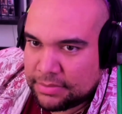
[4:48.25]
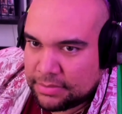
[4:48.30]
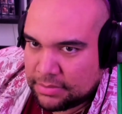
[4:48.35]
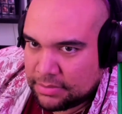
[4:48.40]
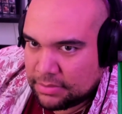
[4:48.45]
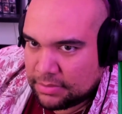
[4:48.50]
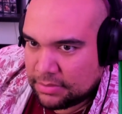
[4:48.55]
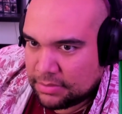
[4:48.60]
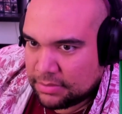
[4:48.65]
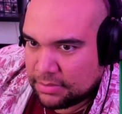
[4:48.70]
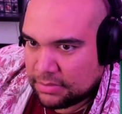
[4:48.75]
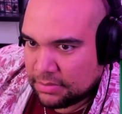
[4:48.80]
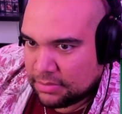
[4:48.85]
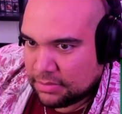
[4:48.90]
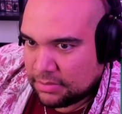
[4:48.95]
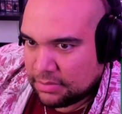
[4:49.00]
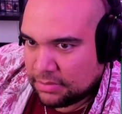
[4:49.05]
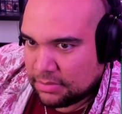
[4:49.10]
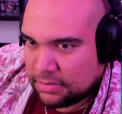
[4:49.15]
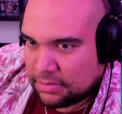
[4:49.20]

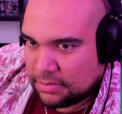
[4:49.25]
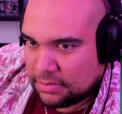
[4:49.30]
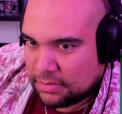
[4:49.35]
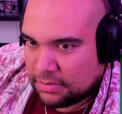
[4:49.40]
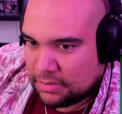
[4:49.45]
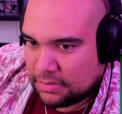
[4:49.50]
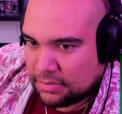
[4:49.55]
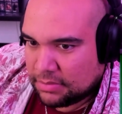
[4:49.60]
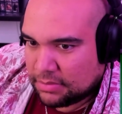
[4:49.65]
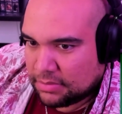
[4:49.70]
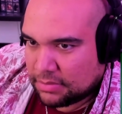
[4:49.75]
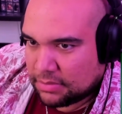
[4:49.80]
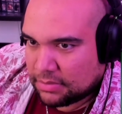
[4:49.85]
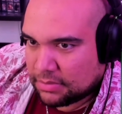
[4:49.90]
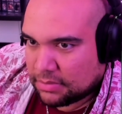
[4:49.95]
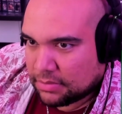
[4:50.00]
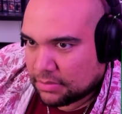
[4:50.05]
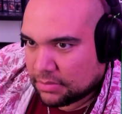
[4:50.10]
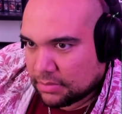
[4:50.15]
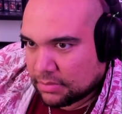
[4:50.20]

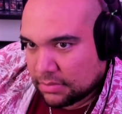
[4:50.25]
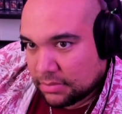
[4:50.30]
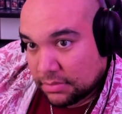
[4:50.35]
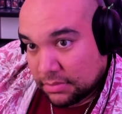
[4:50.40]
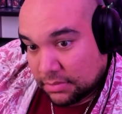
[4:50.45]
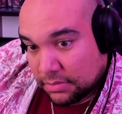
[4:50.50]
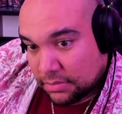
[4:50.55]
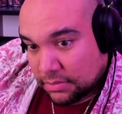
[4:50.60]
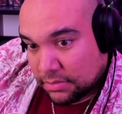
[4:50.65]
(no one is talking)